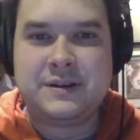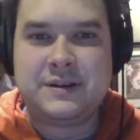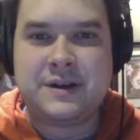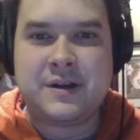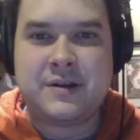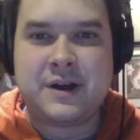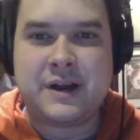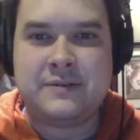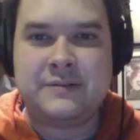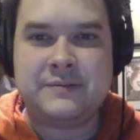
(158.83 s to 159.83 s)
All
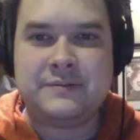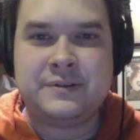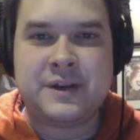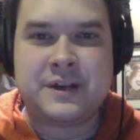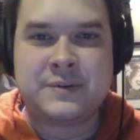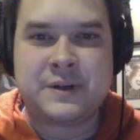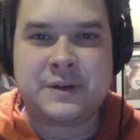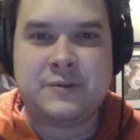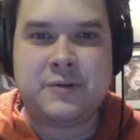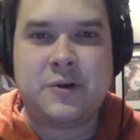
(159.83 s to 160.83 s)
right. You guys ready
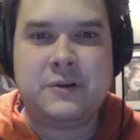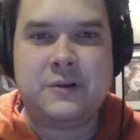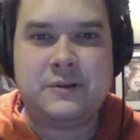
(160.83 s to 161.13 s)
to roll?